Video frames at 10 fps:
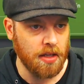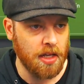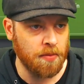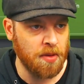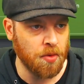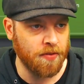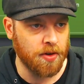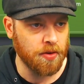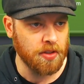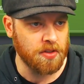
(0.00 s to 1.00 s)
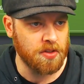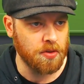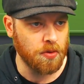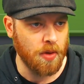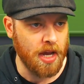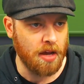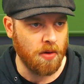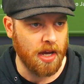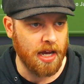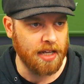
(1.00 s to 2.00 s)
and we move across to
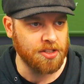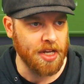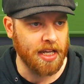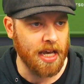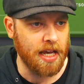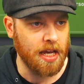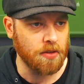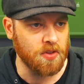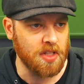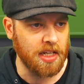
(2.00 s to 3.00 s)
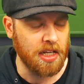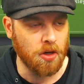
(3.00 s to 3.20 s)
our HJK Helsinki,